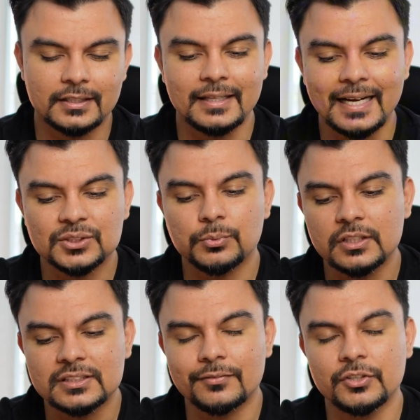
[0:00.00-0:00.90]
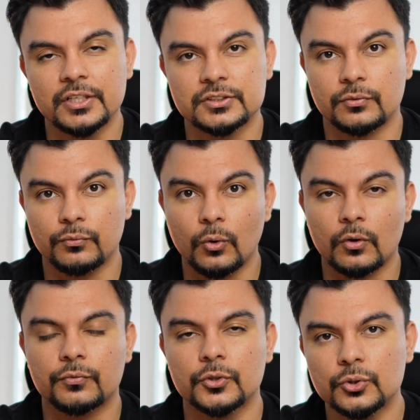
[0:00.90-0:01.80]
And that's what the 7 days are
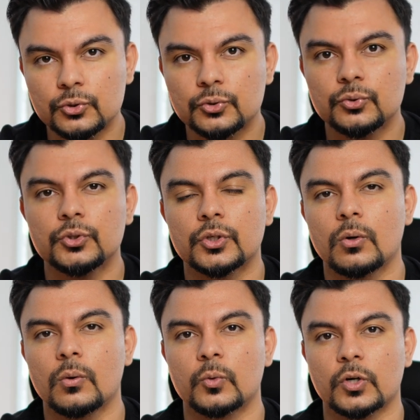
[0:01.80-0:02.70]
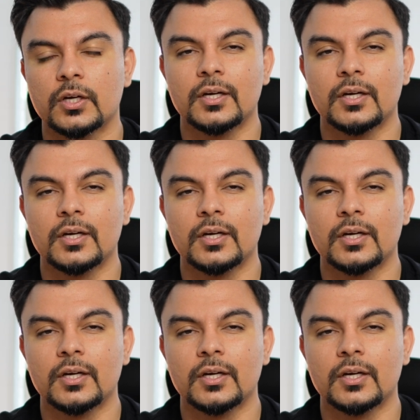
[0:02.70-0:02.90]
for you to do your homework.